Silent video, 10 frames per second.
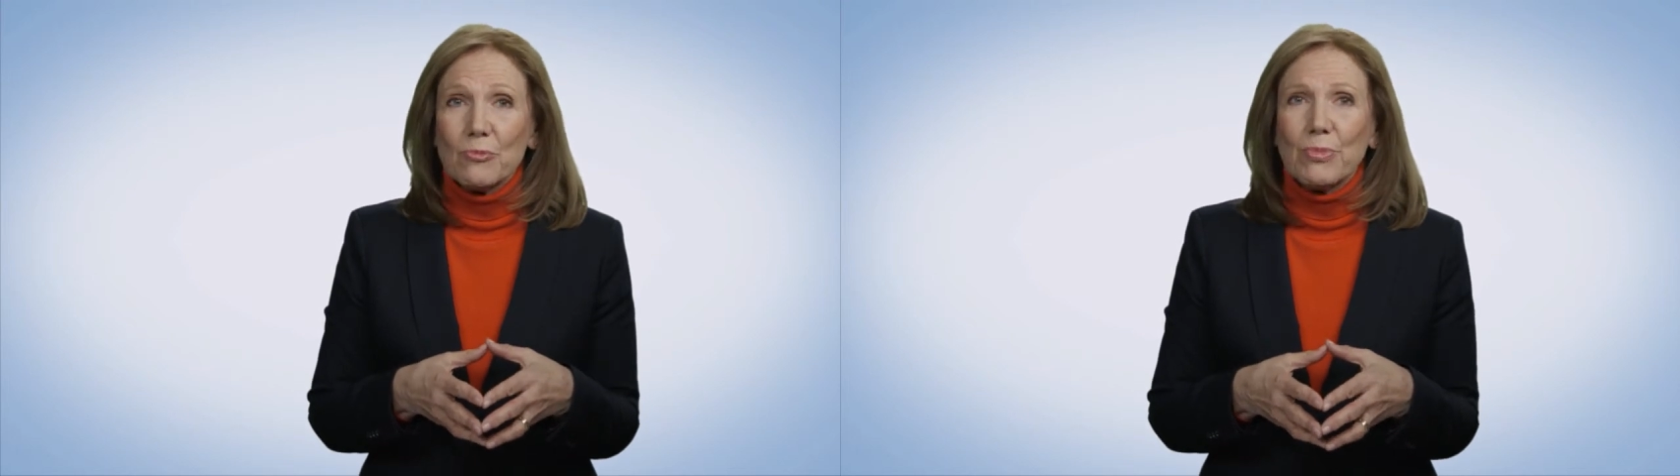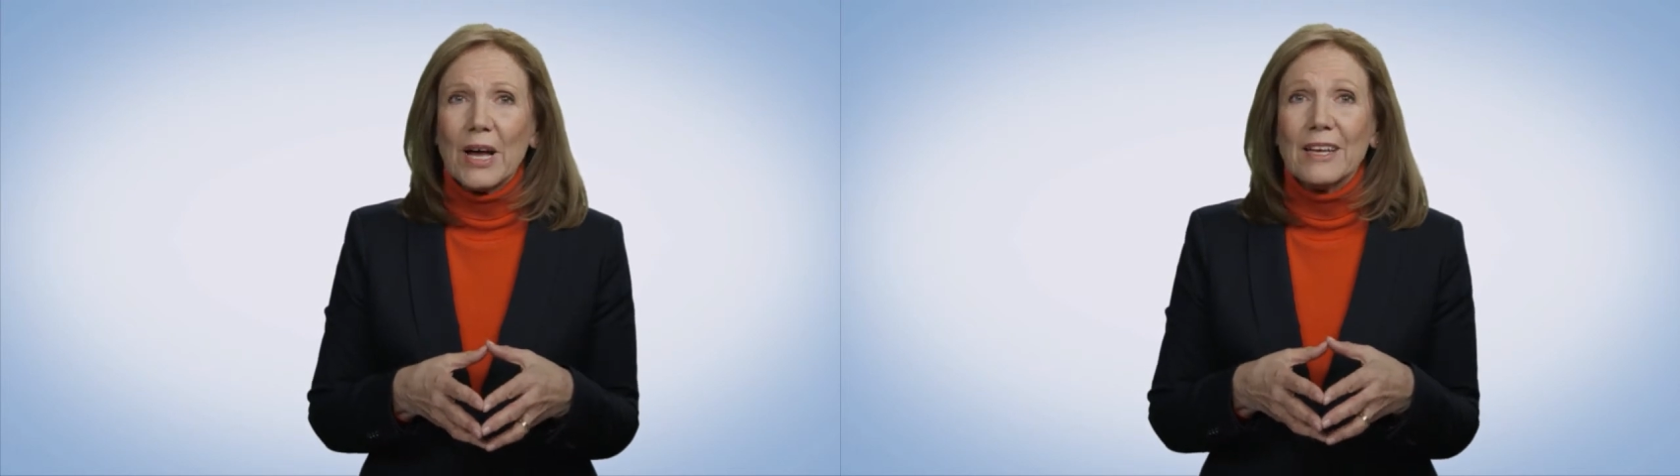
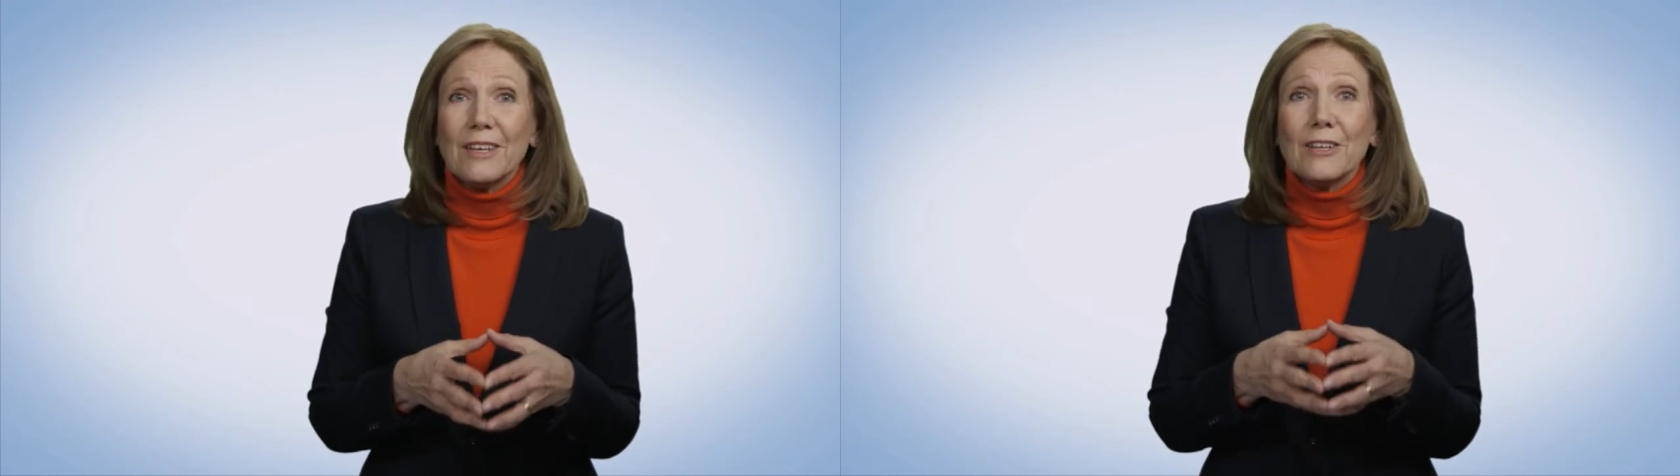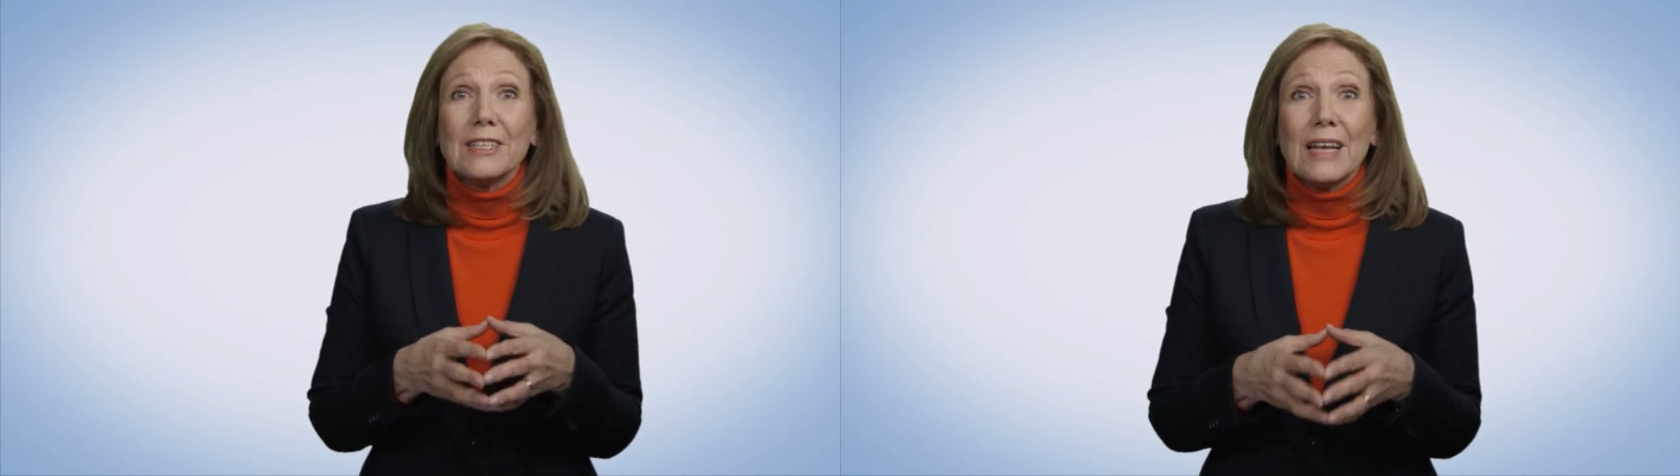but
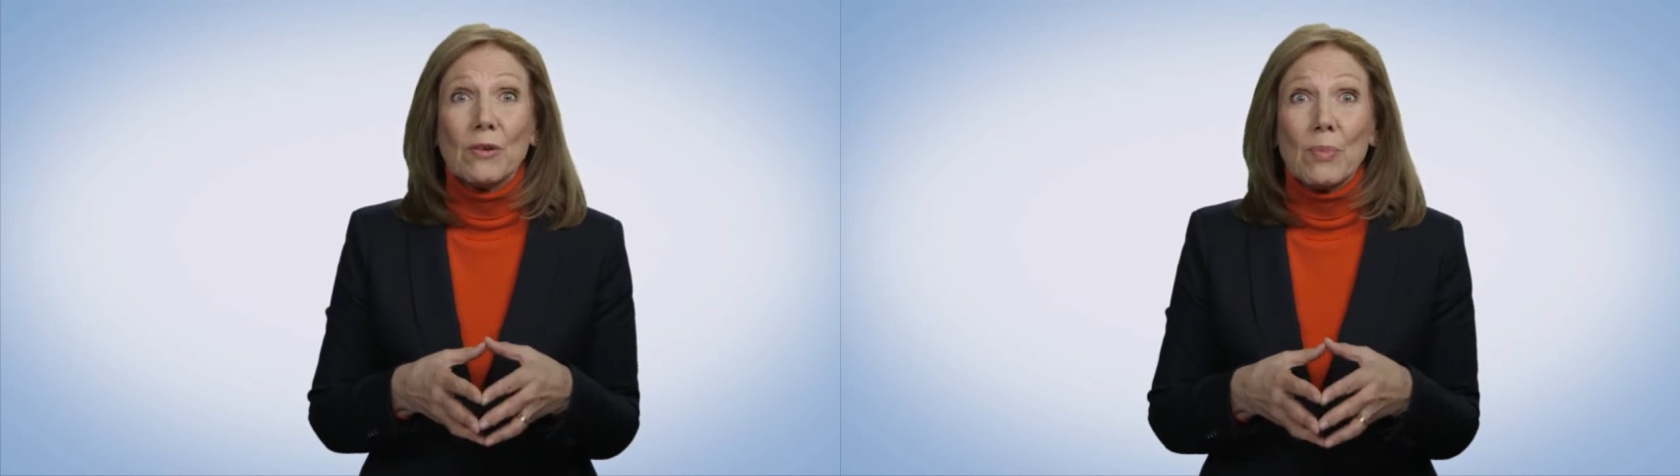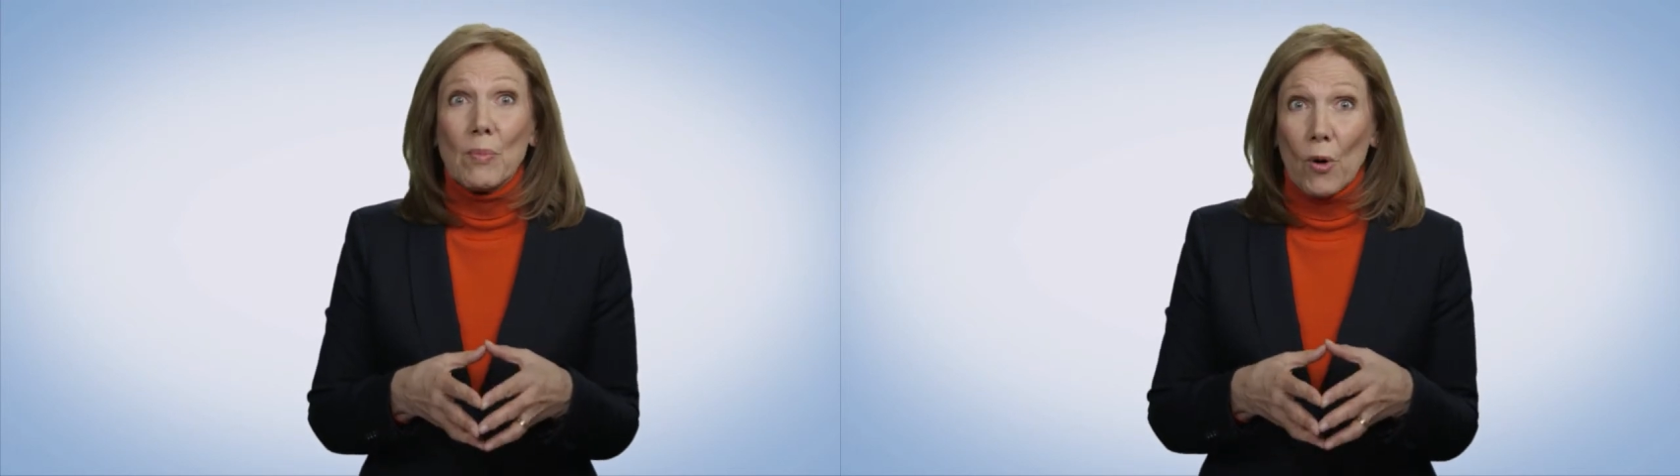you'll
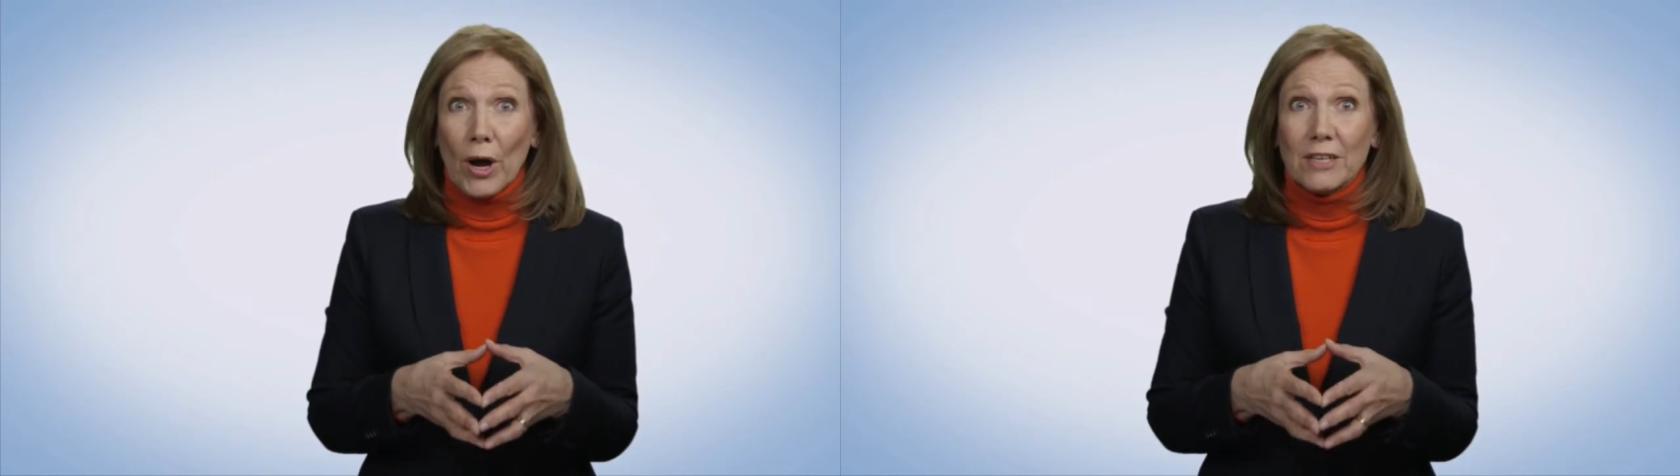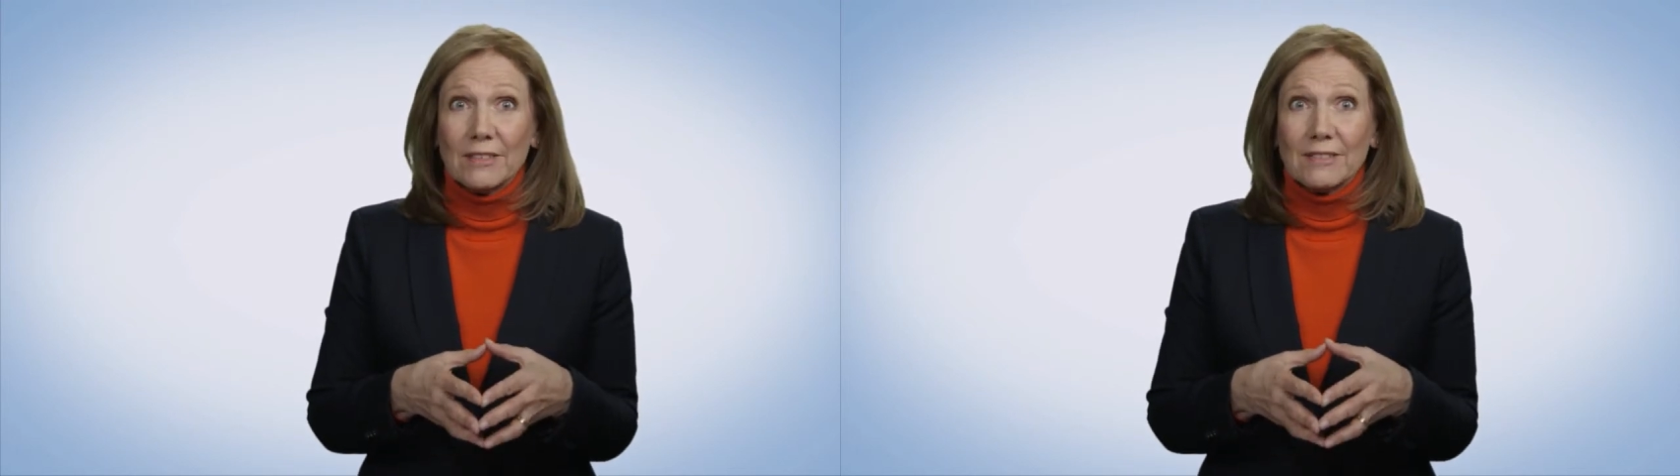never be
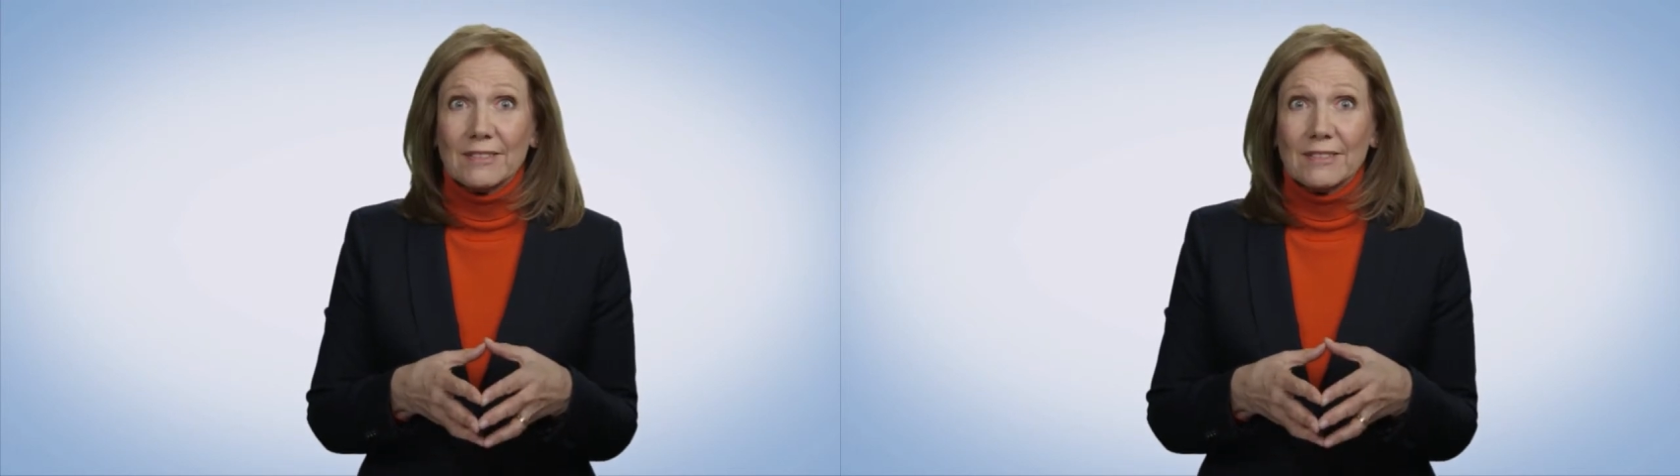bored